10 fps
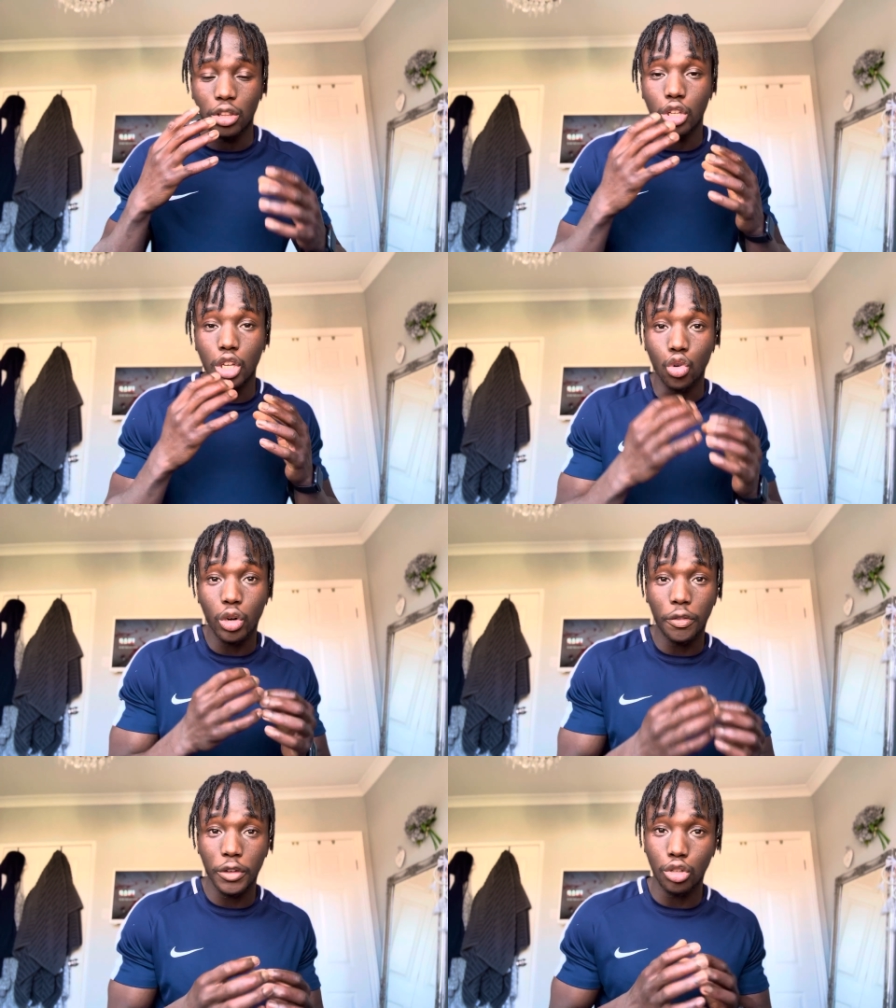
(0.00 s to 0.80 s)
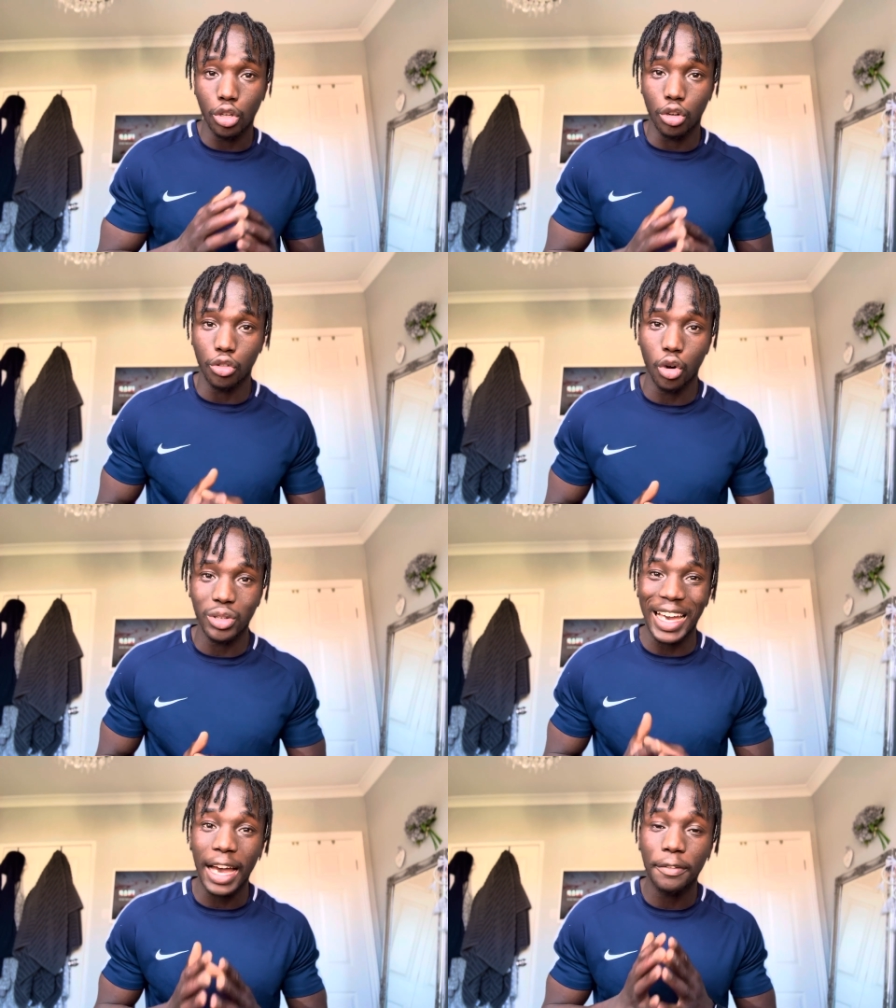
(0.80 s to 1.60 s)
in order for you to grow,
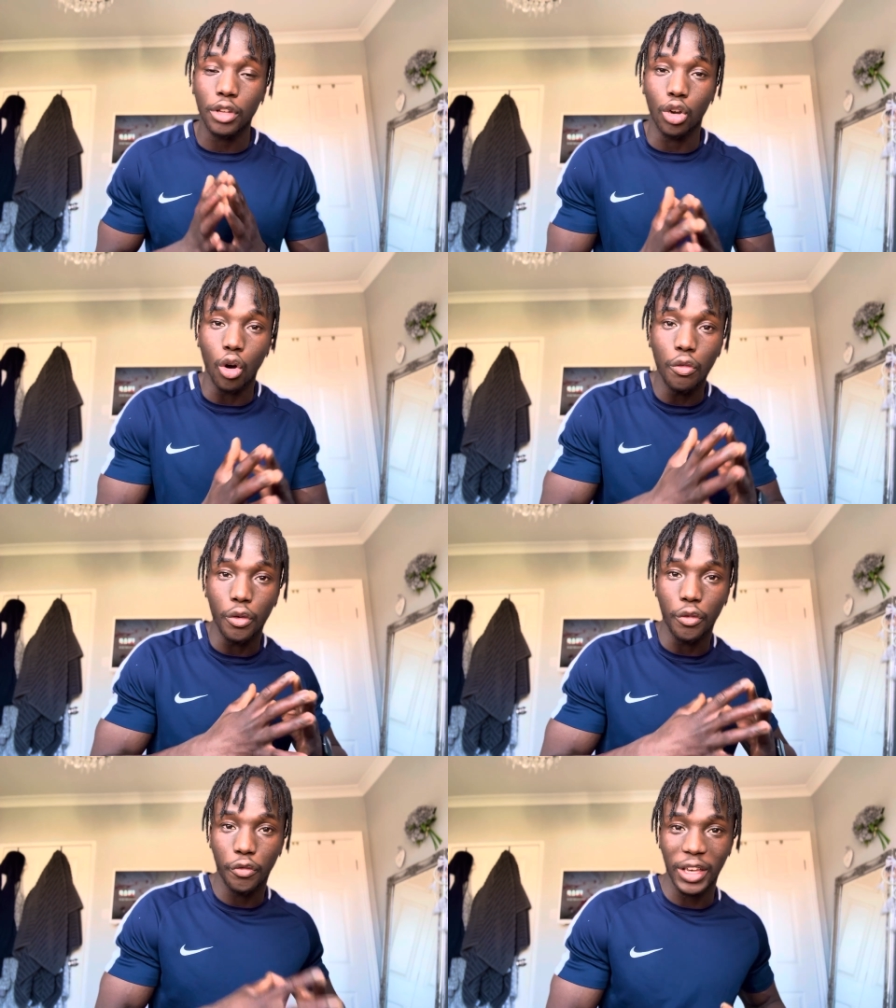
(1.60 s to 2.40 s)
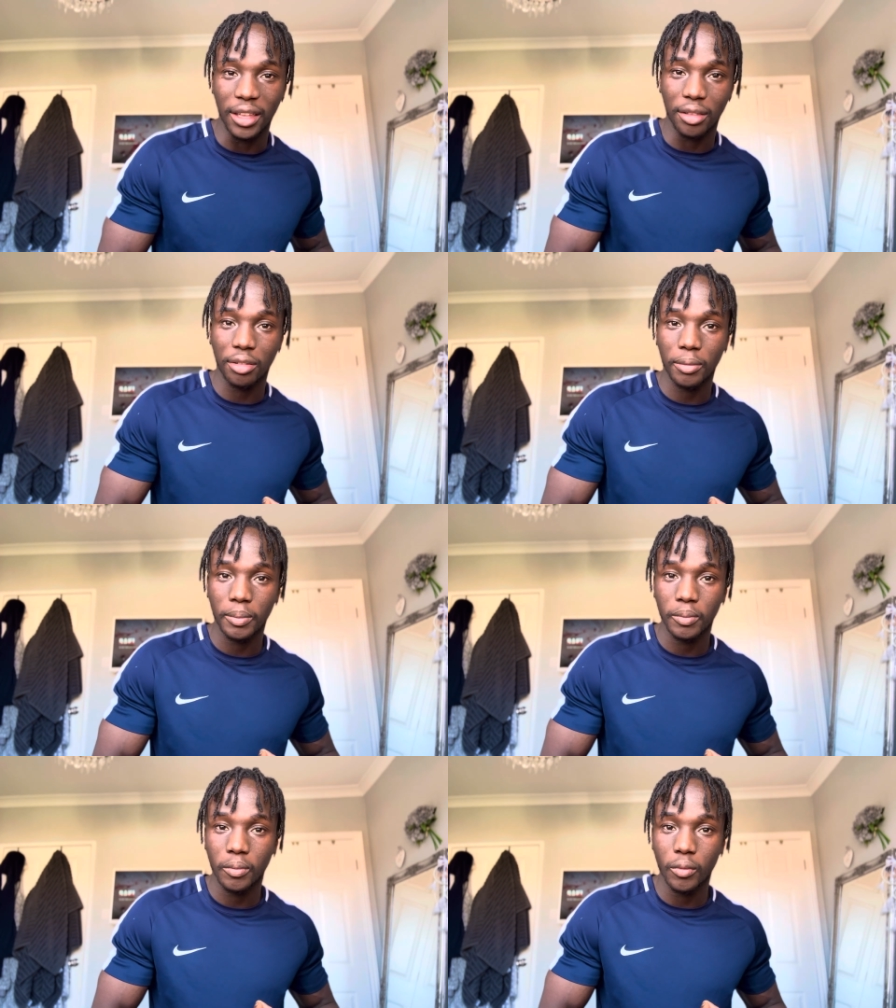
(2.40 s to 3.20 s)
you have to go through things.
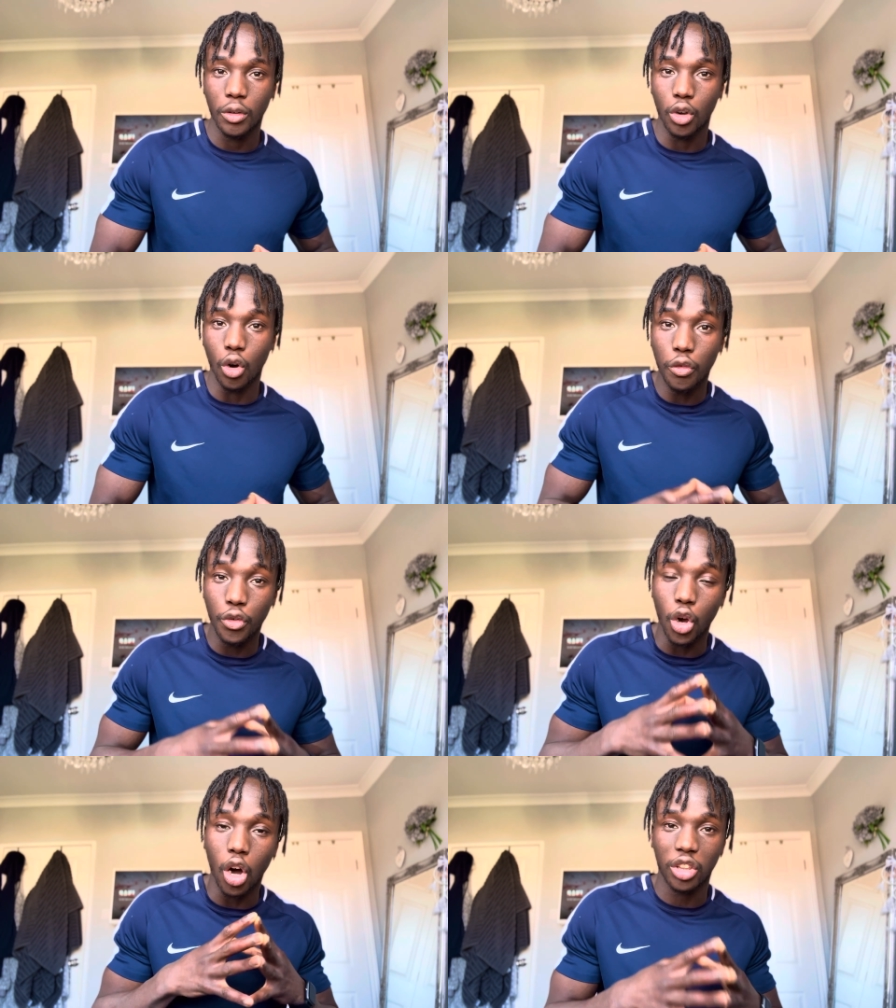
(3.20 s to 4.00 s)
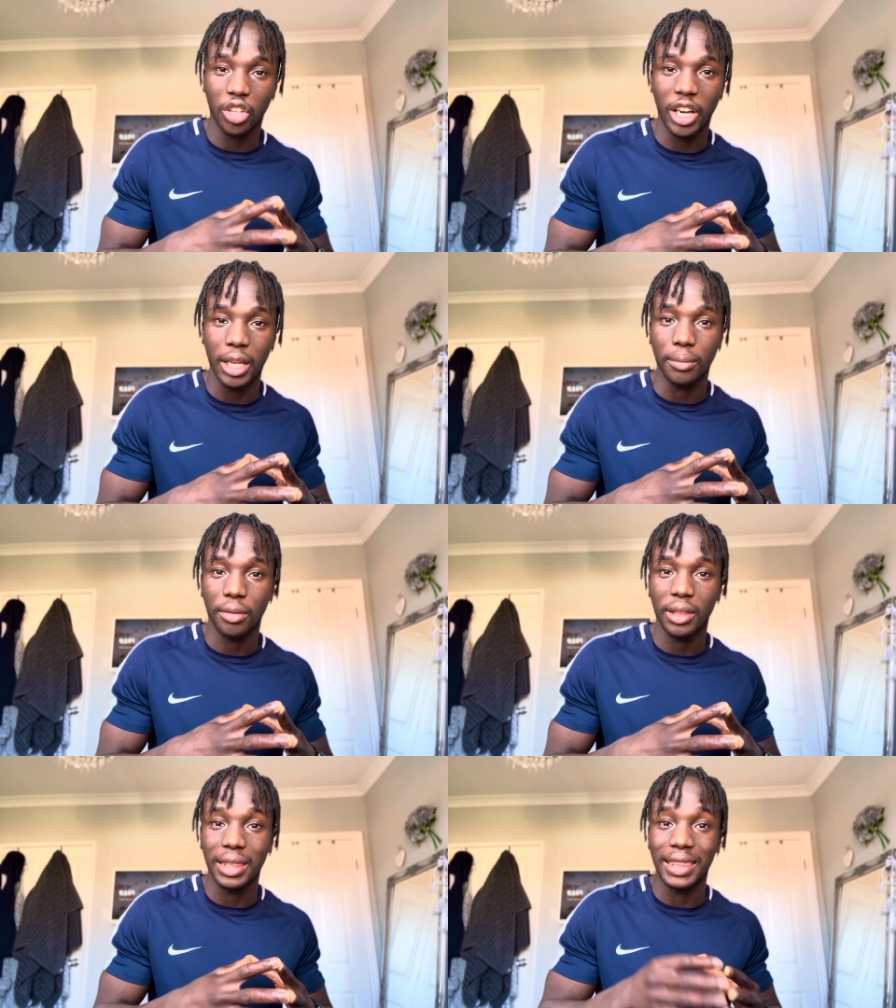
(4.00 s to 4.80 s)
Go through hard
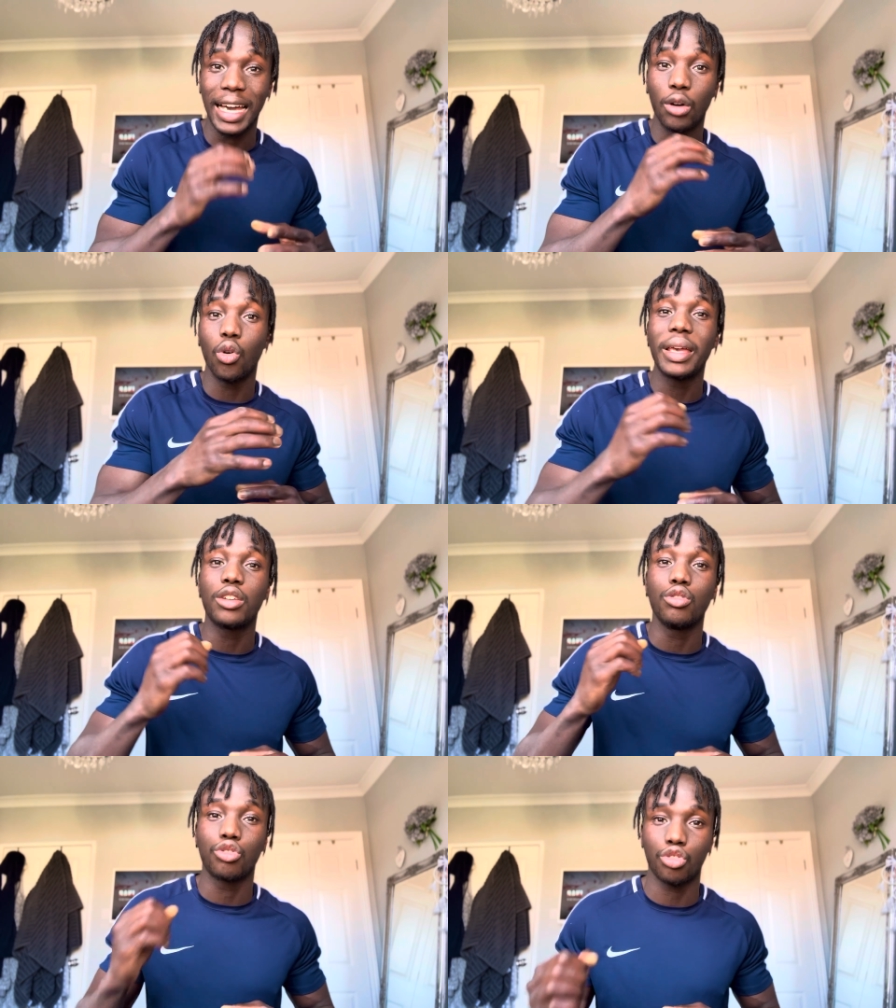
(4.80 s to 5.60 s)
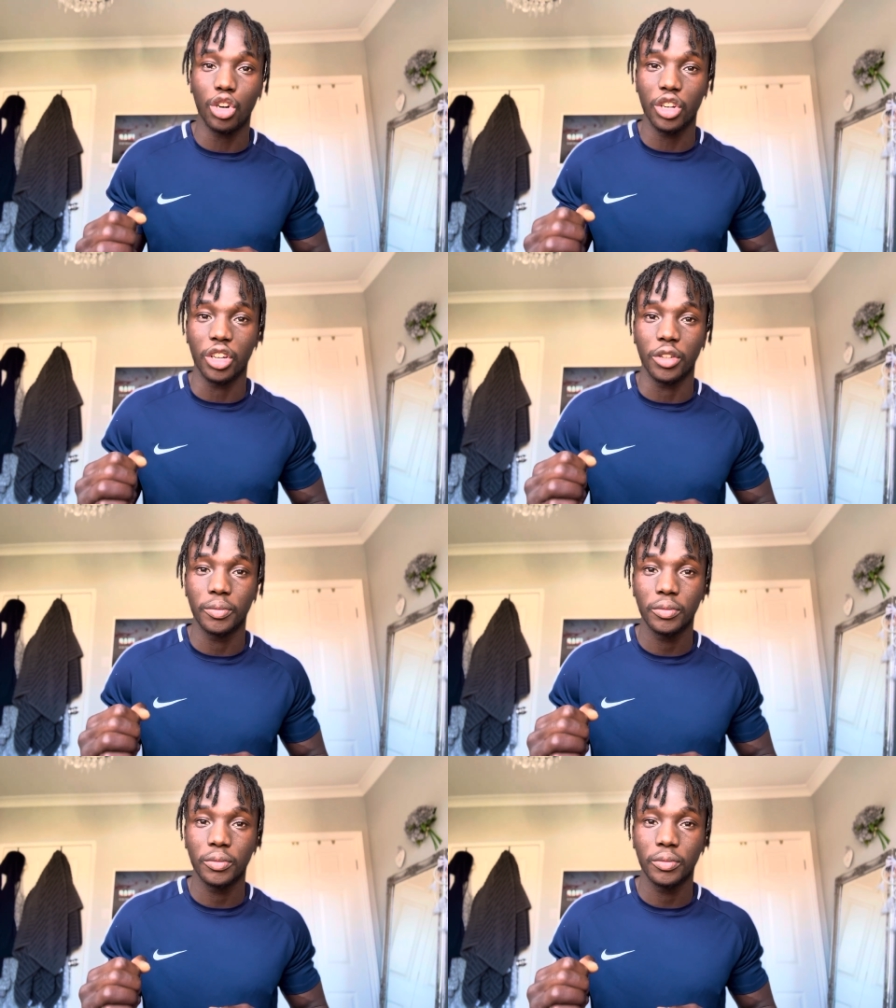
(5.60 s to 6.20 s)
times. That will make you stronger.